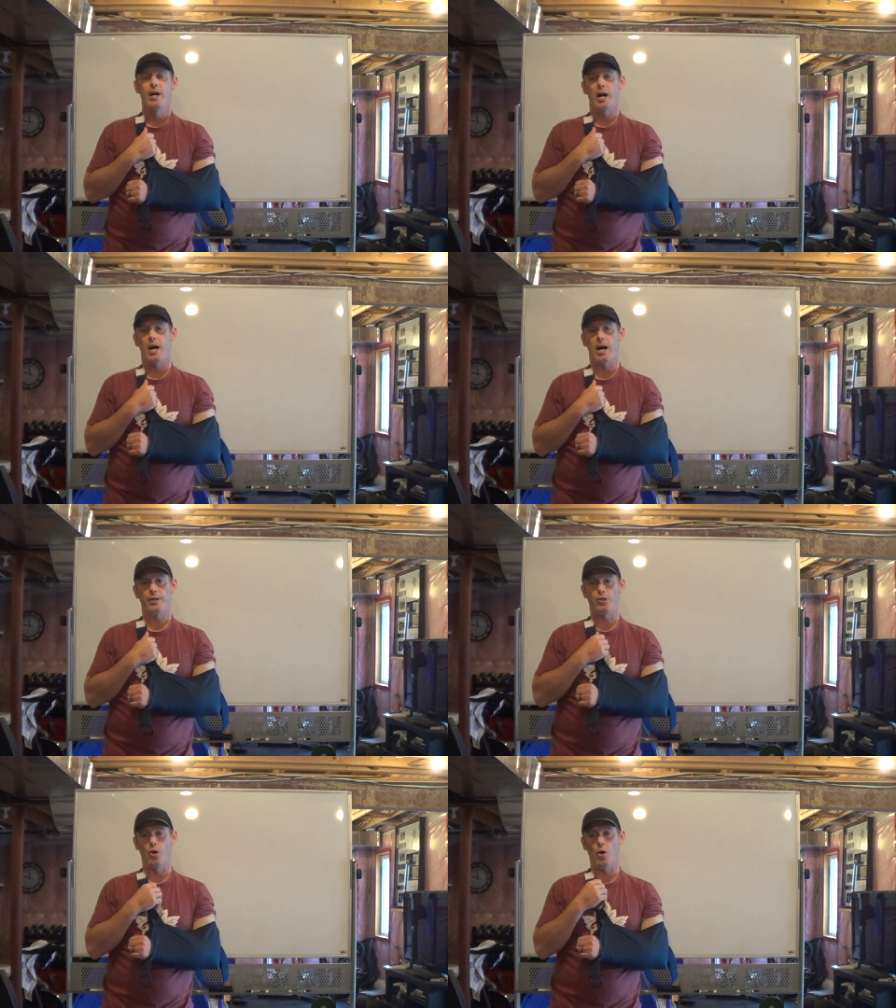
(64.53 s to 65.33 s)
Uh,
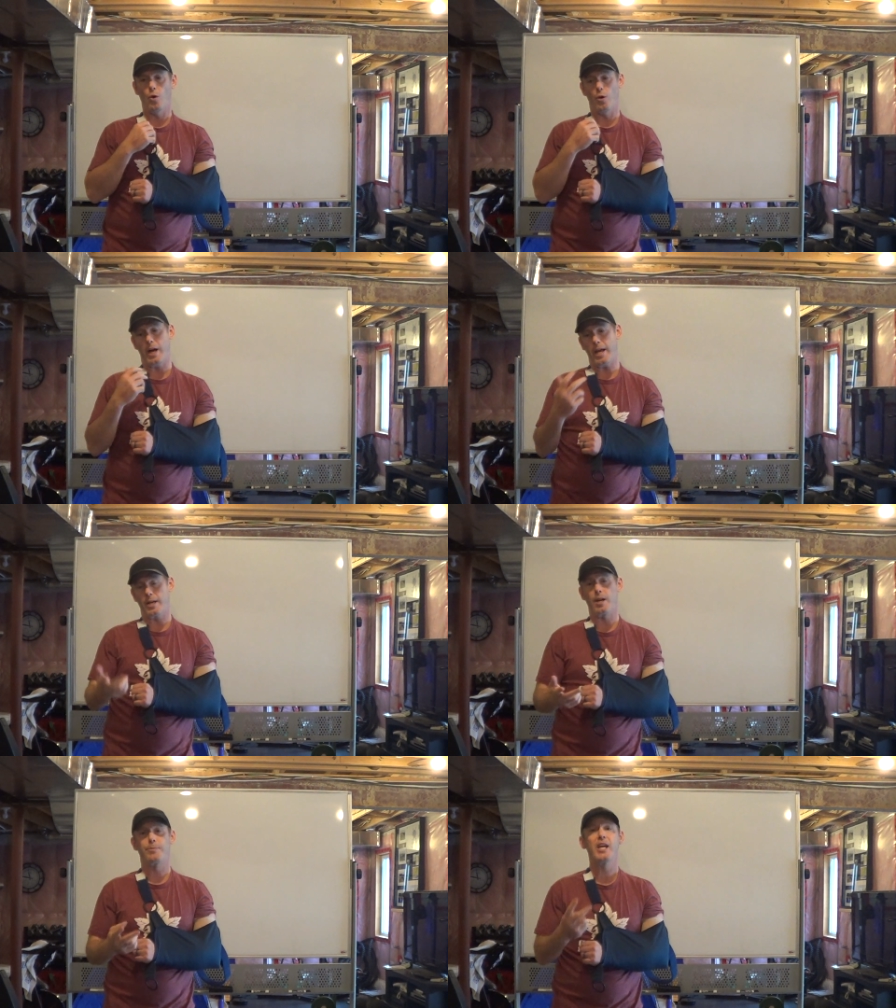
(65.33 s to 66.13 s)
so I
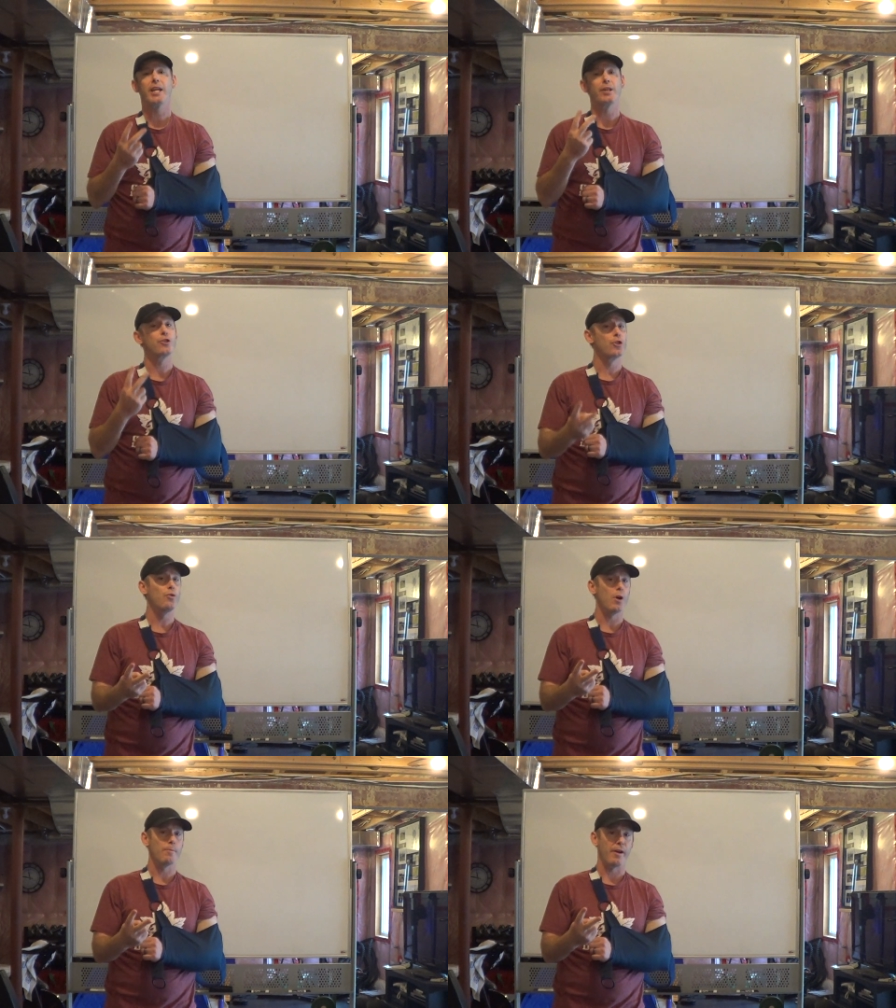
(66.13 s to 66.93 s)
ended up taking
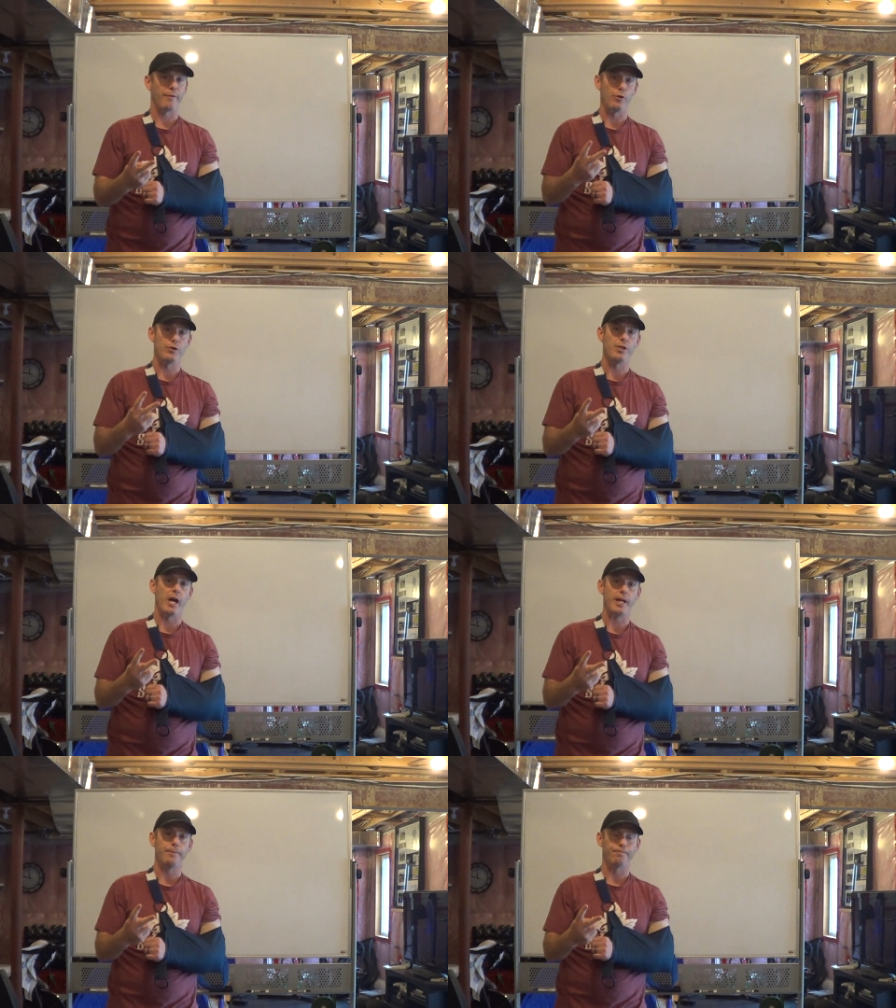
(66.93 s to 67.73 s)
two on my first
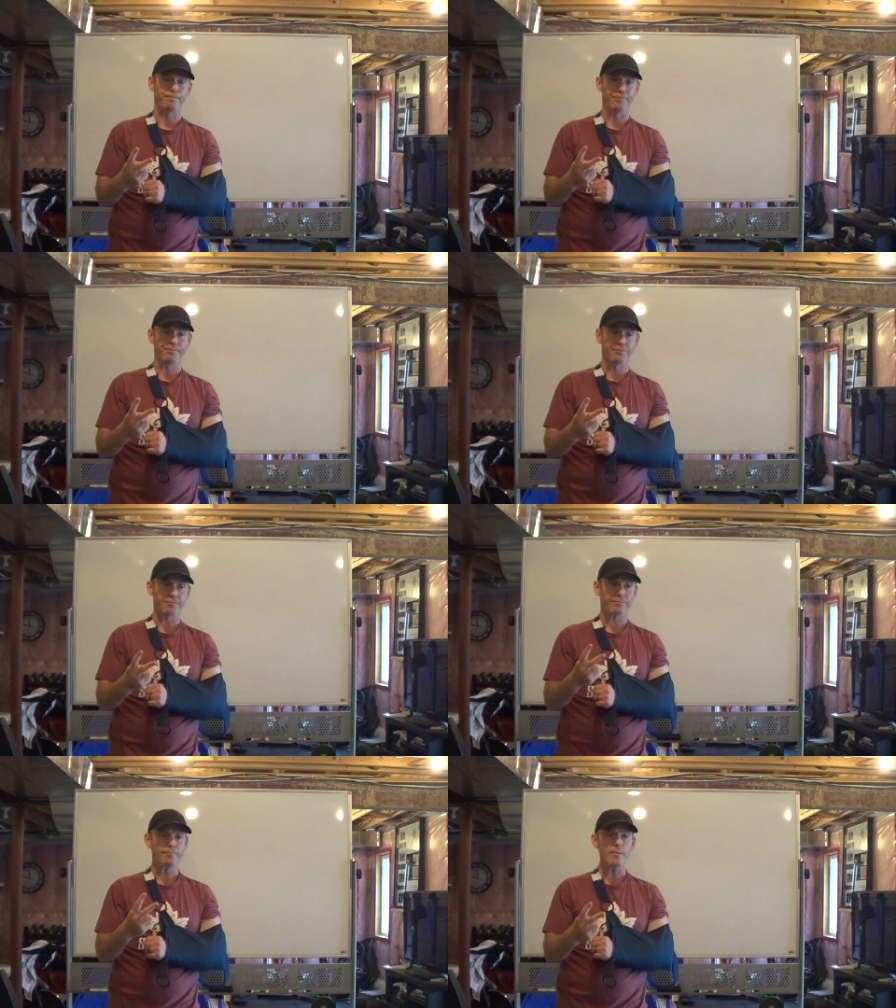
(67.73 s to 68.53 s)
night
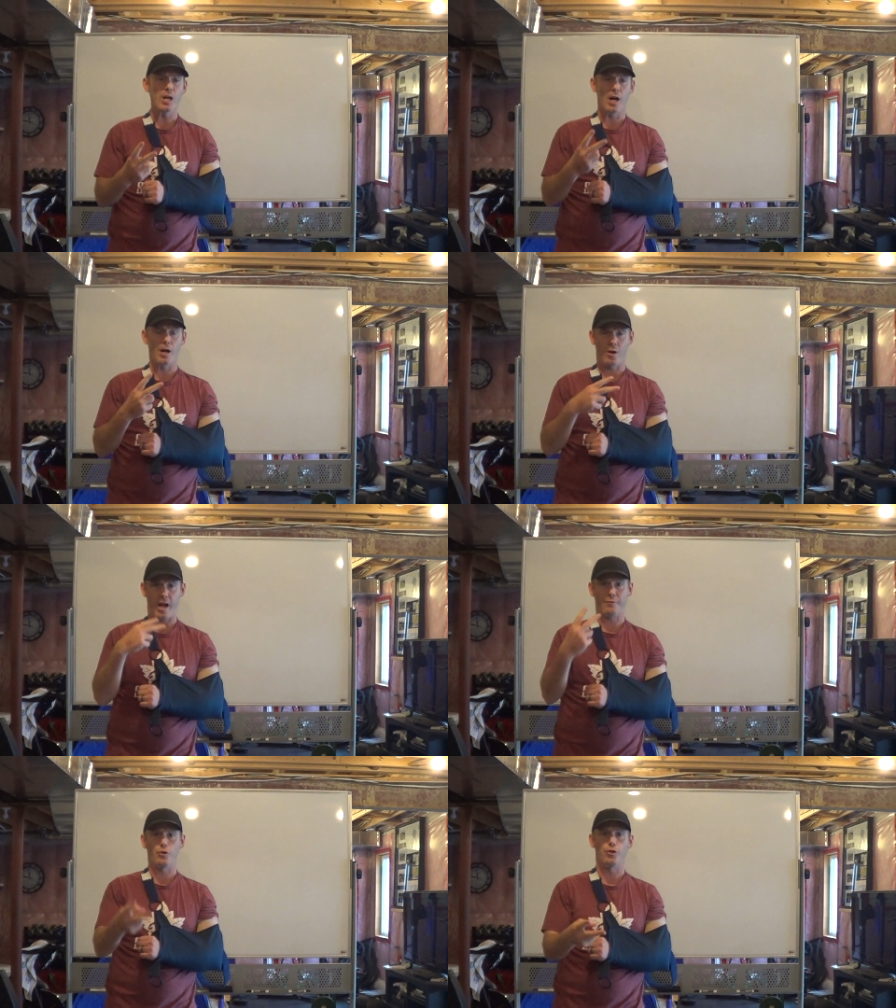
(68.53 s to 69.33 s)
uh,
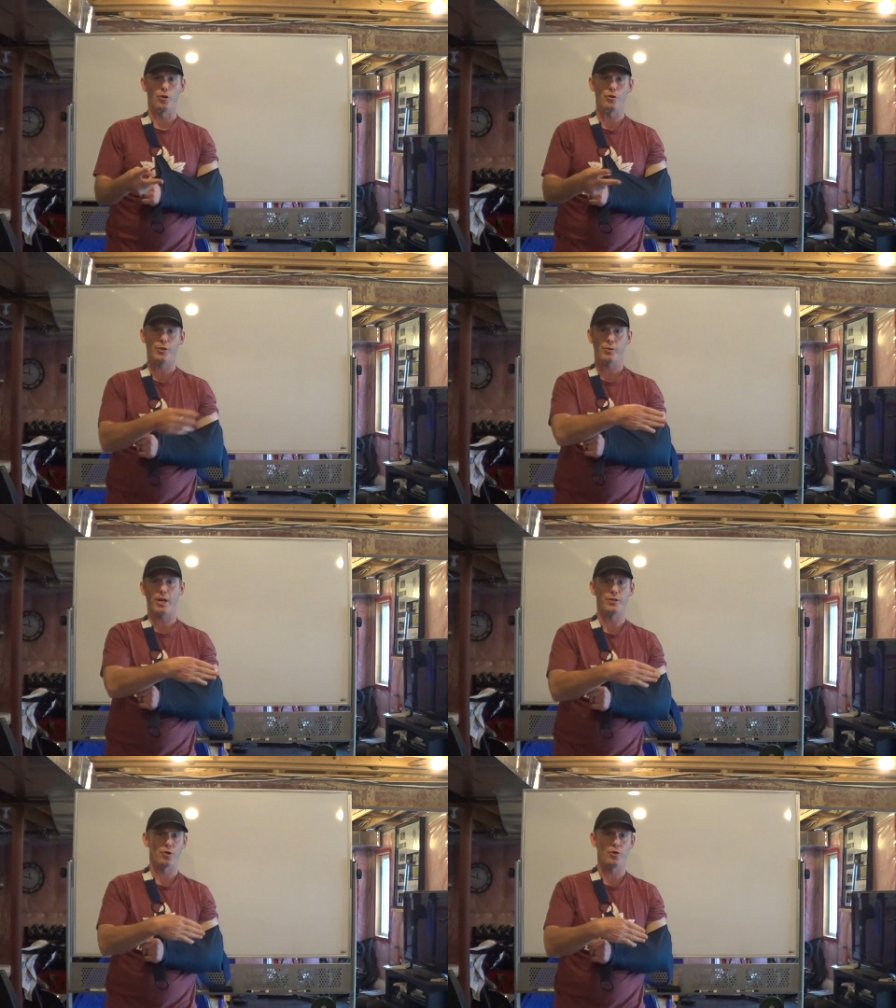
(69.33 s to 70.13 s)
after surgery. So I
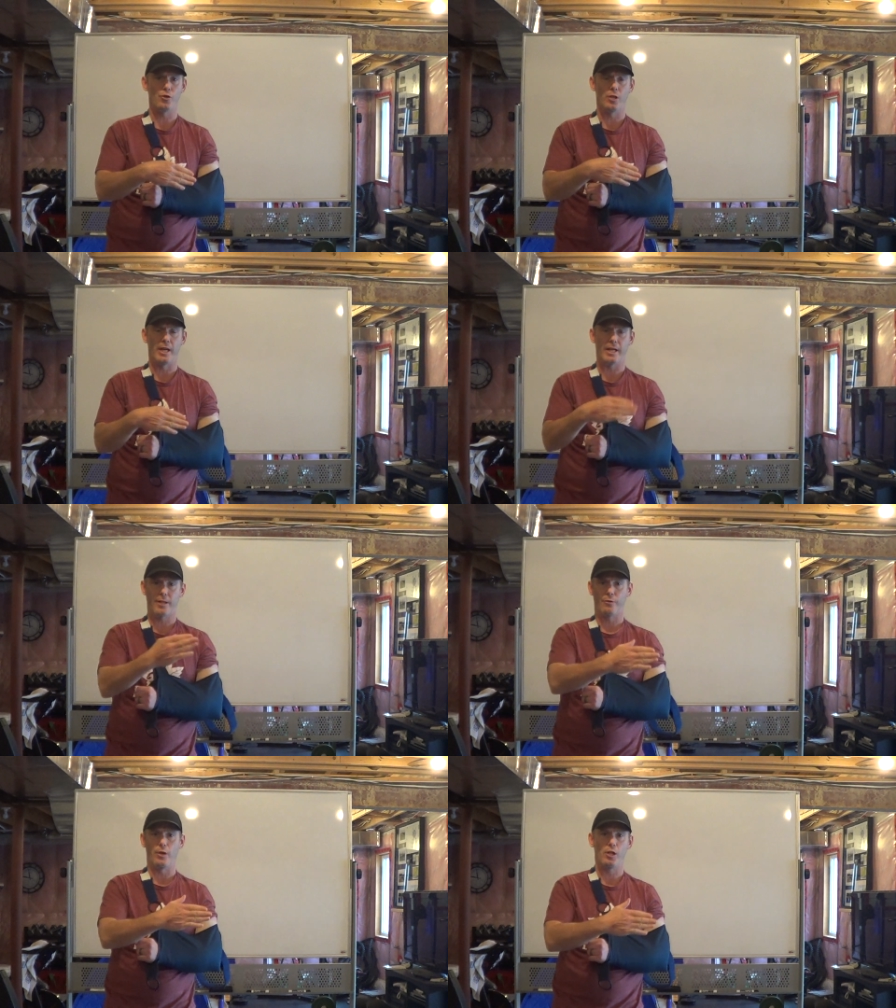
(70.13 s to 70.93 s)
had surgery like
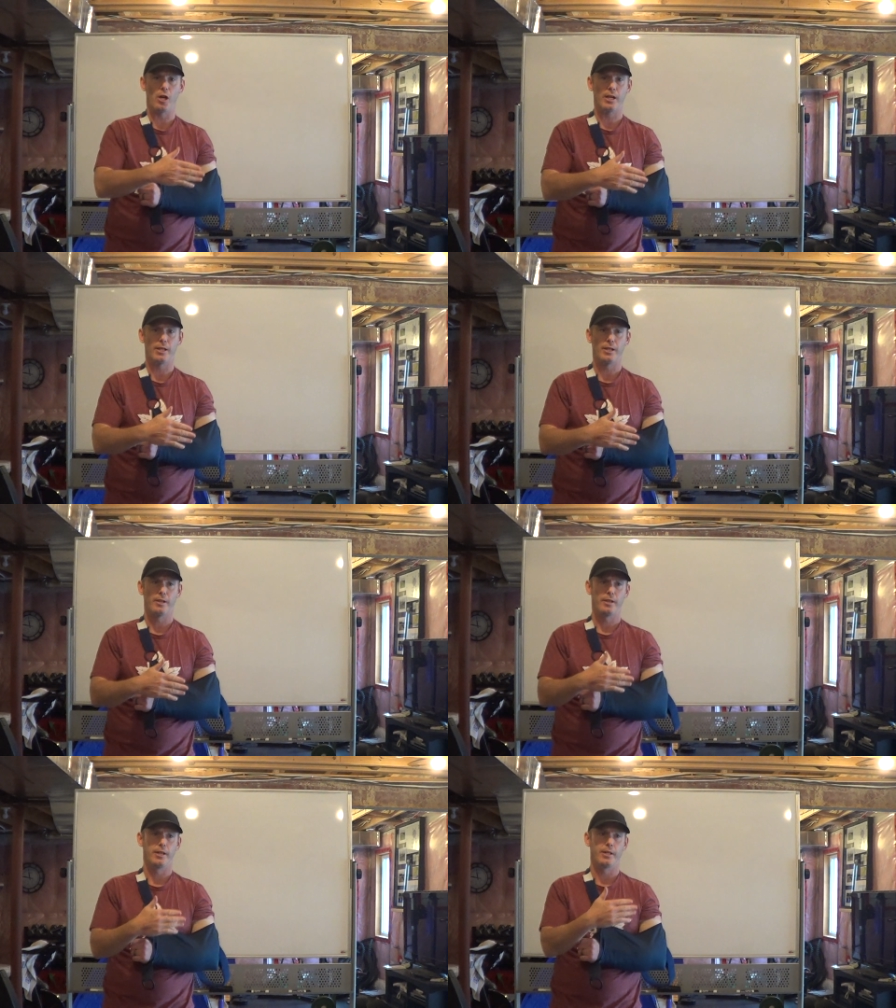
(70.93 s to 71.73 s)
3 o'clock
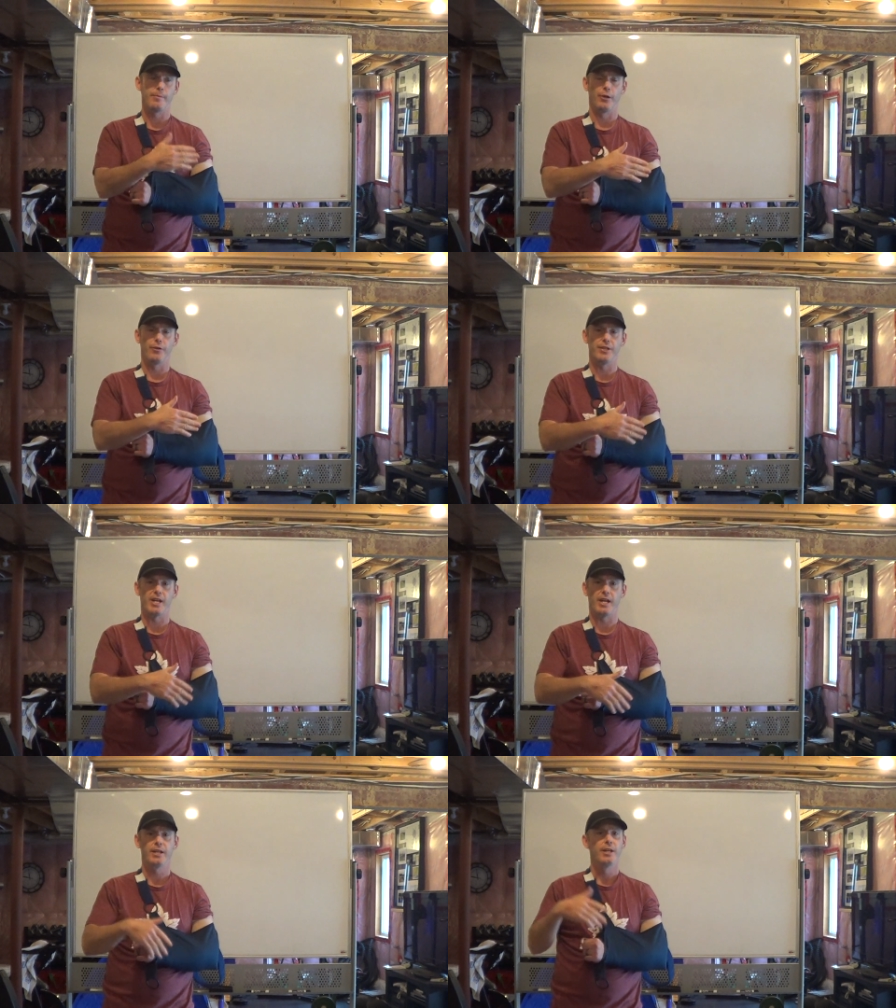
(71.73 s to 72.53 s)
in the middle of the
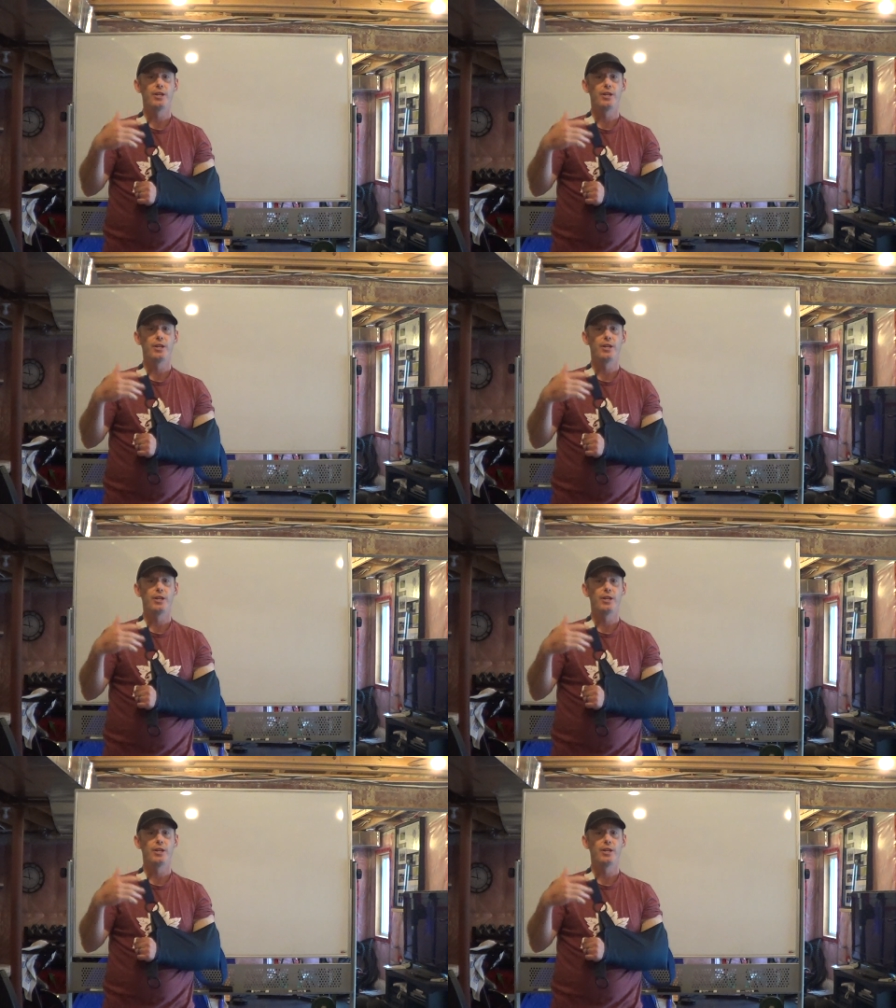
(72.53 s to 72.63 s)
day.